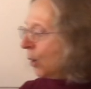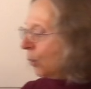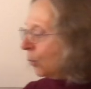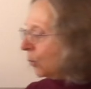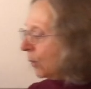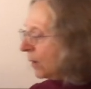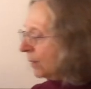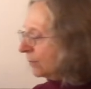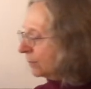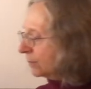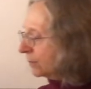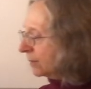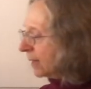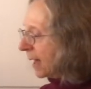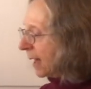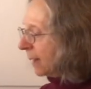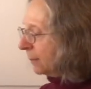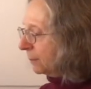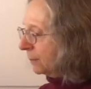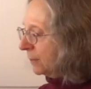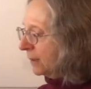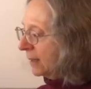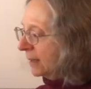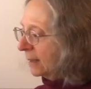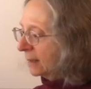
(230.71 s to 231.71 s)
When they're
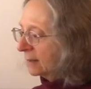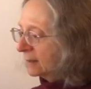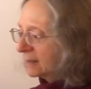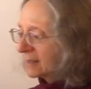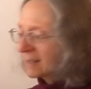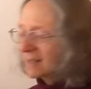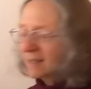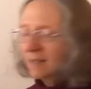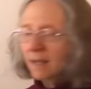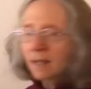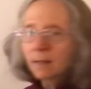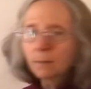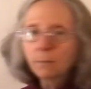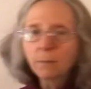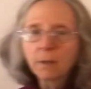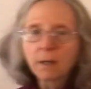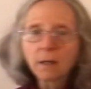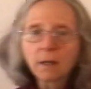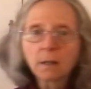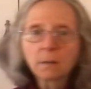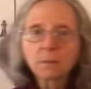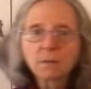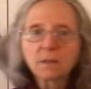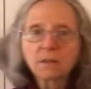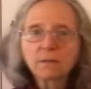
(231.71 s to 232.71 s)
that big, the skin
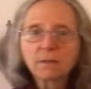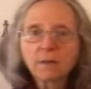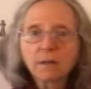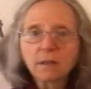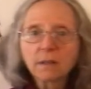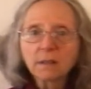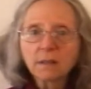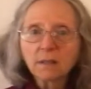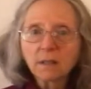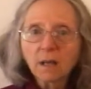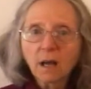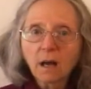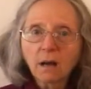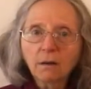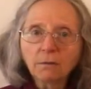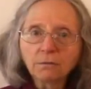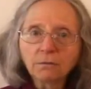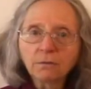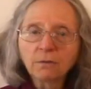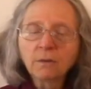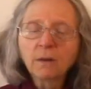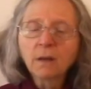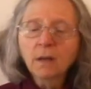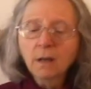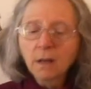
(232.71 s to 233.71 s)
becomes very
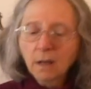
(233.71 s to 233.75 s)
tough.